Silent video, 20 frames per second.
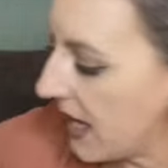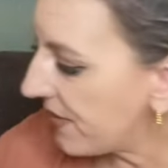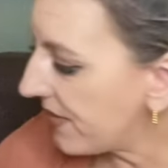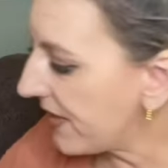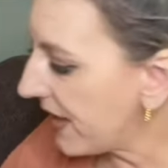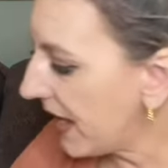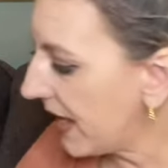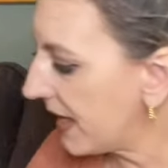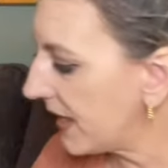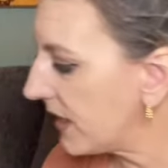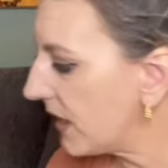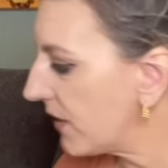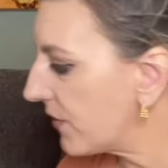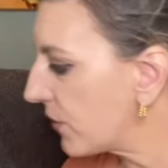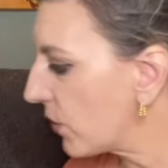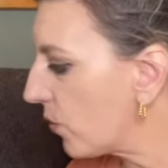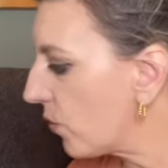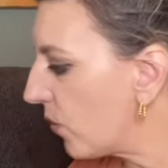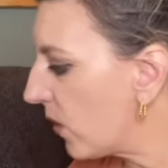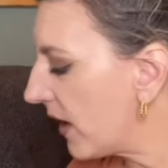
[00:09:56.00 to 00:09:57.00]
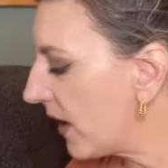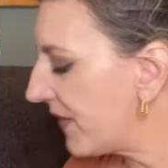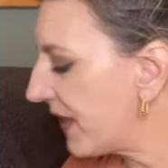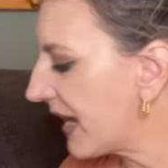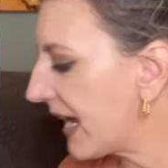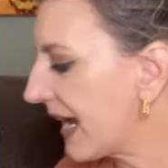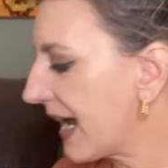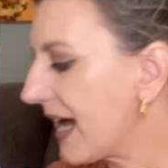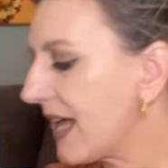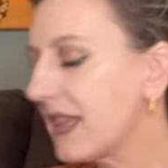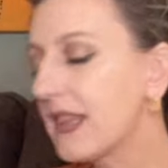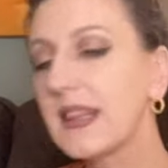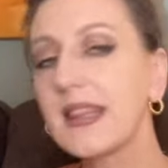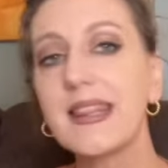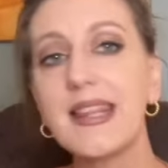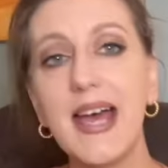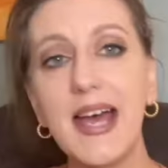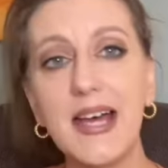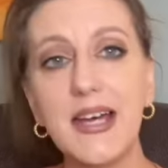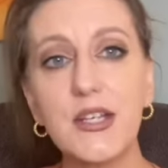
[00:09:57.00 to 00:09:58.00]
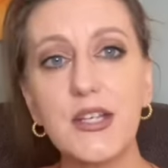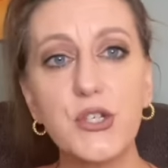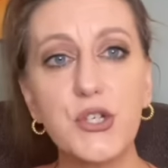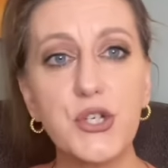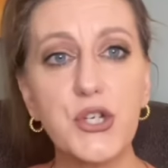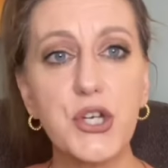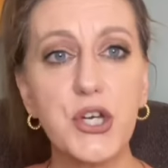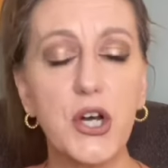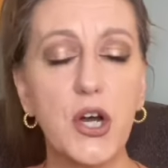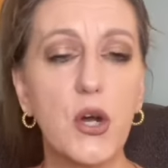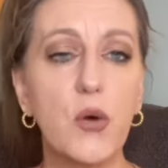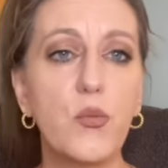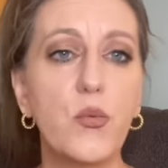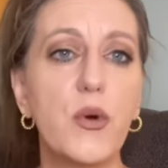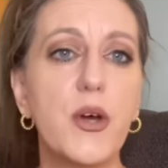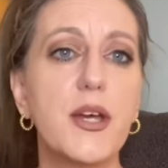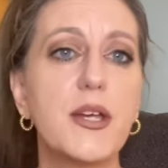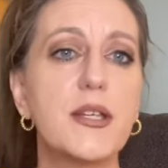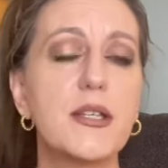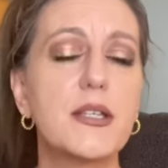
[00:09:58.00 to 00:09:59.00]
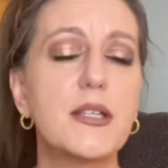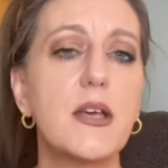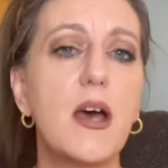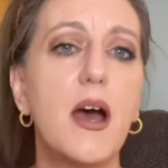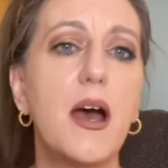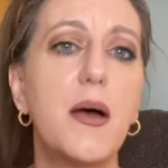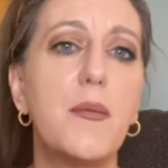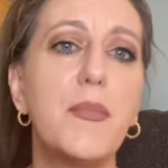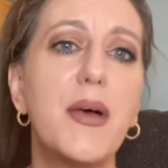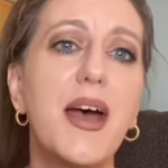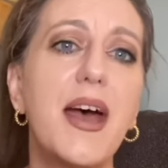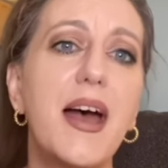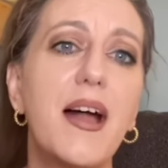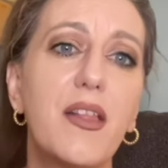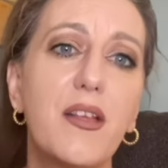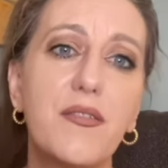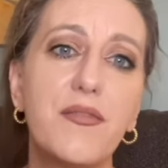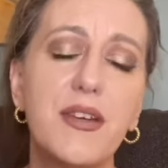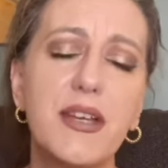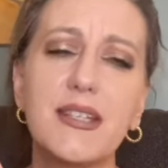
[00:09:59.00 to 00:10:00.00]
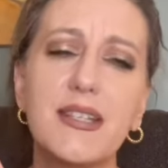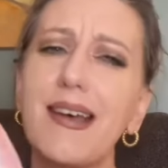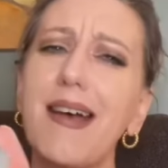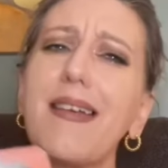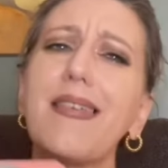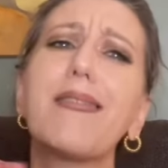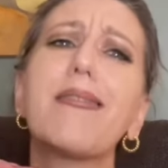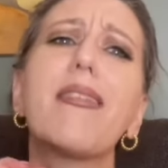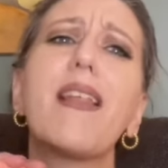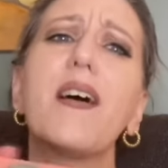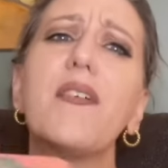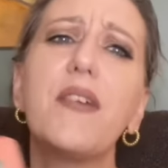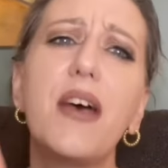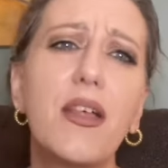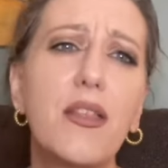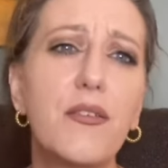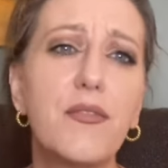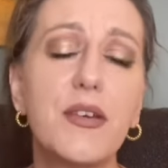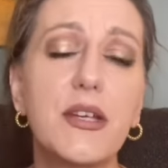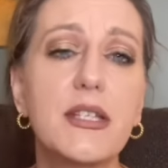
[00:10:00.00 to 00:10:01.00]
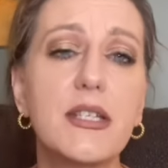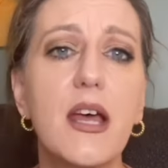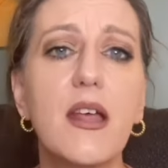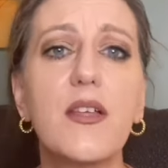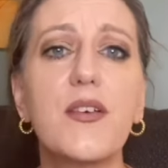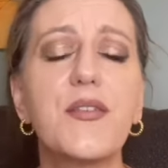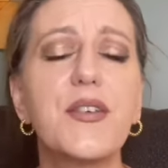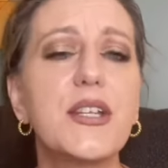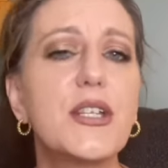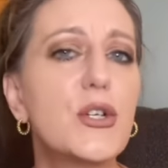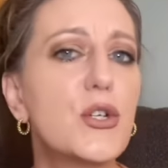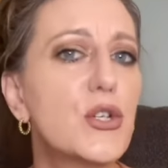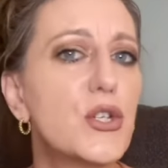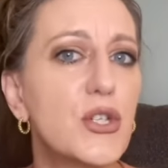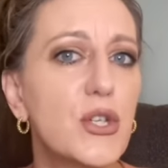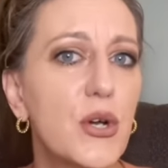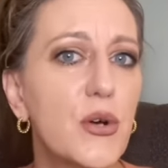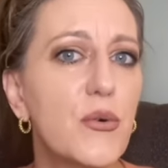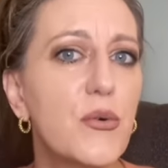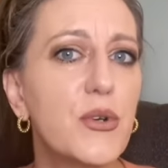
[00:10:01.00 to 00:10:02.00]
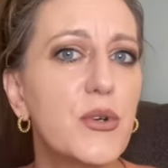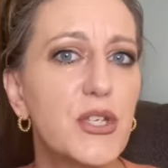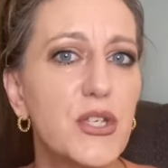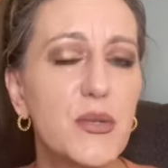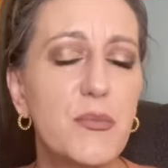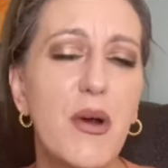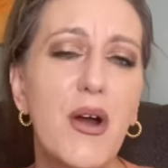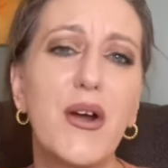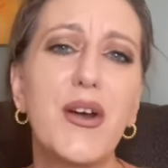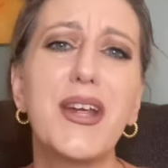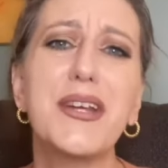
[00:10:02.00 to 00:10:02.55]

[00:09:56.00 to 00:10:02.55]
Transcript: Then the one that I got last year was elephants. I love elephants. Elephants are so smart,